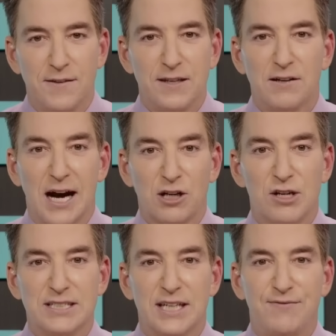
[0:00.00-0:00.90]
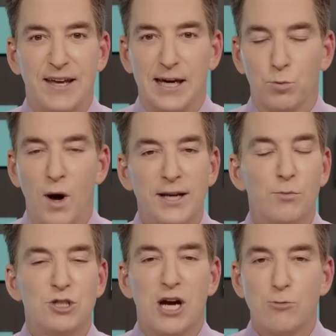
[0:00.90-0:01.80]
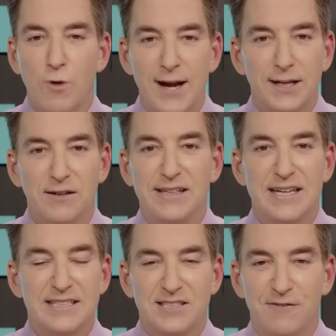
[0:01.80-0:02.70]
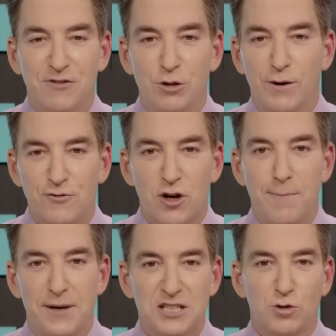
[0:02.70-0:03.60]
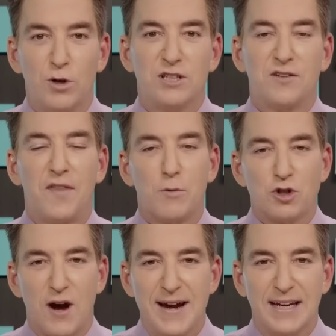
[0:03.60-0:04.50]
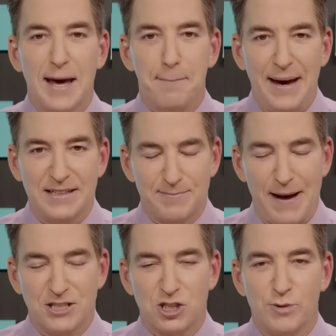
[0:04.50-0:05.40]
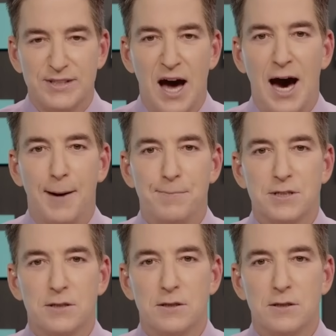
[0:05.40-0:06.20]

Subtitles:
the electorates if they had wanted, which ironically is the view of Trump and his lawyers that they were trying to get Mike Pence to adopt.